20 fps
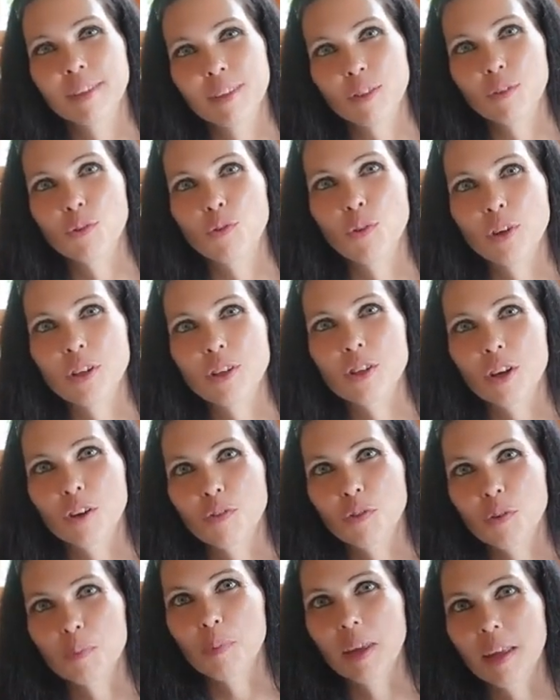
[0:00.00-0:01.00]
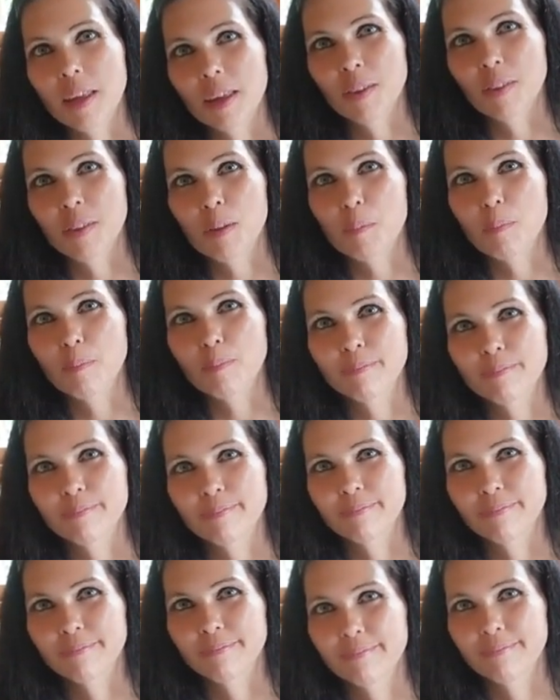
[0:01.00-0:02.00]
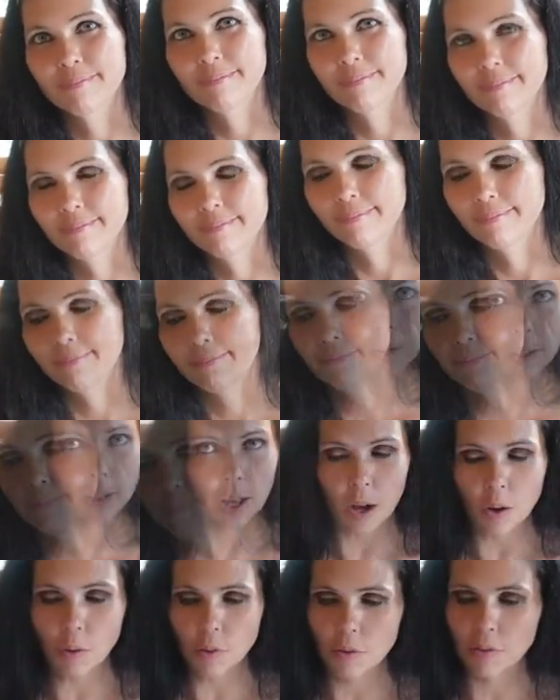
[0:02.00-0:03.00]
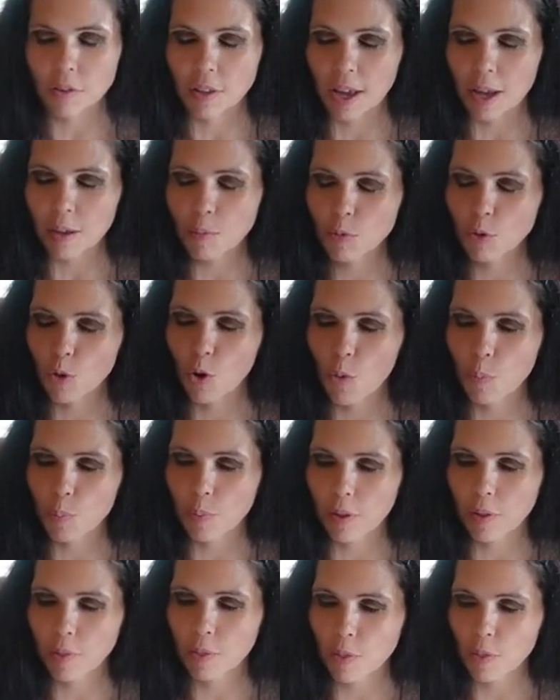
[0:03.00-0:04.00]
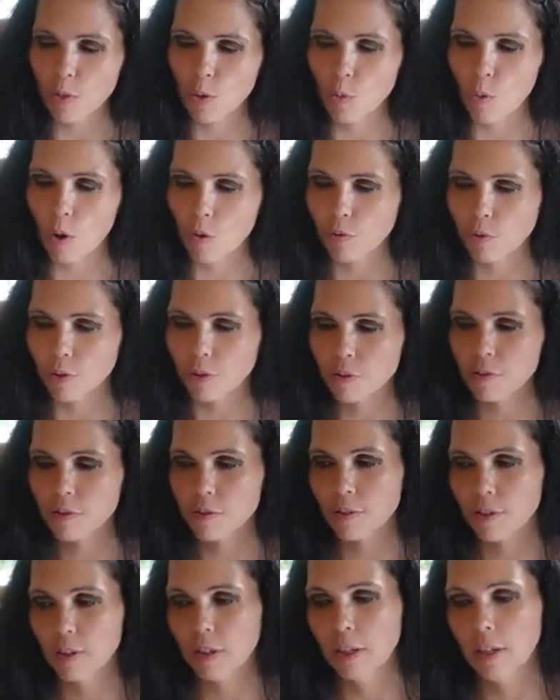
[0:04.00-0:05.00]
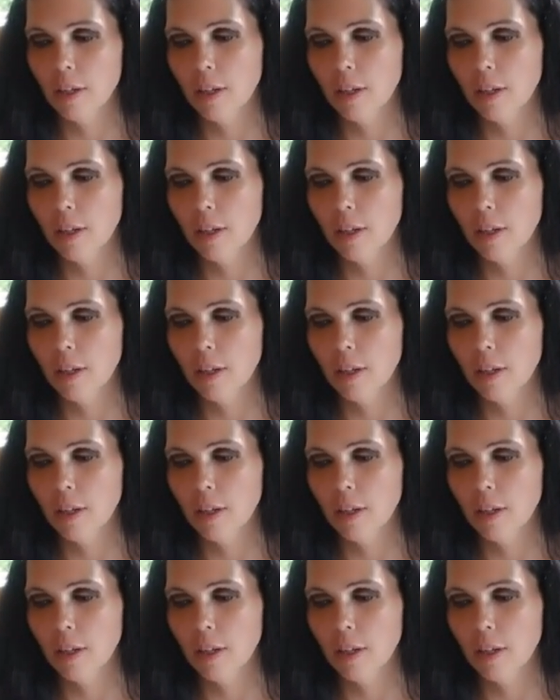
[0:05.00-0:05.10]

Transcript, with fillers: in the fridge after making them. And now it's time to open the waffles.